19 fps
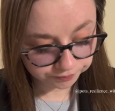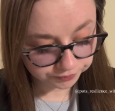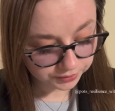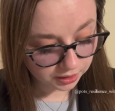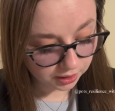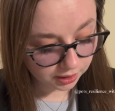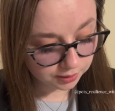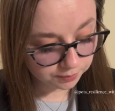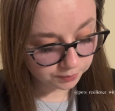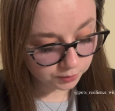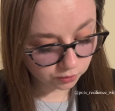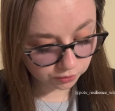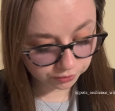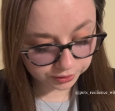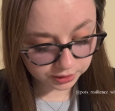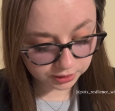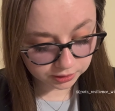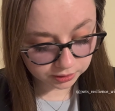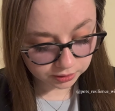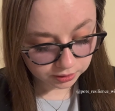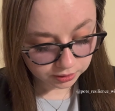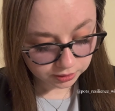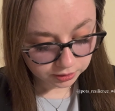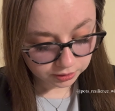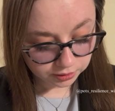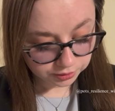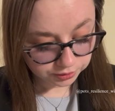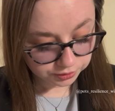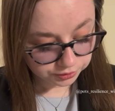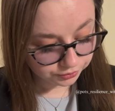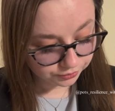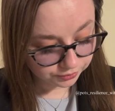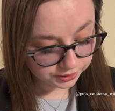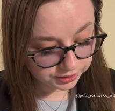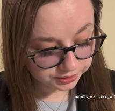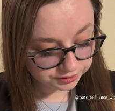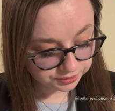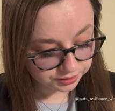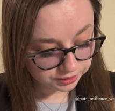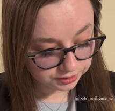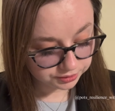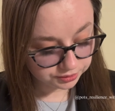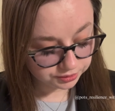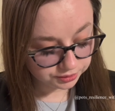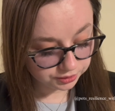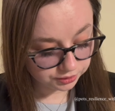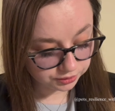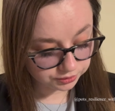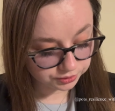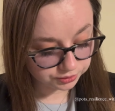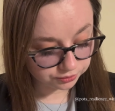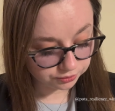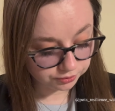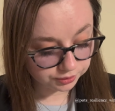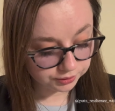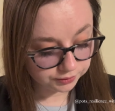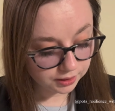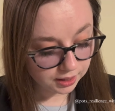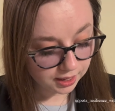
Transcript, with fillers: I am only 26 years old.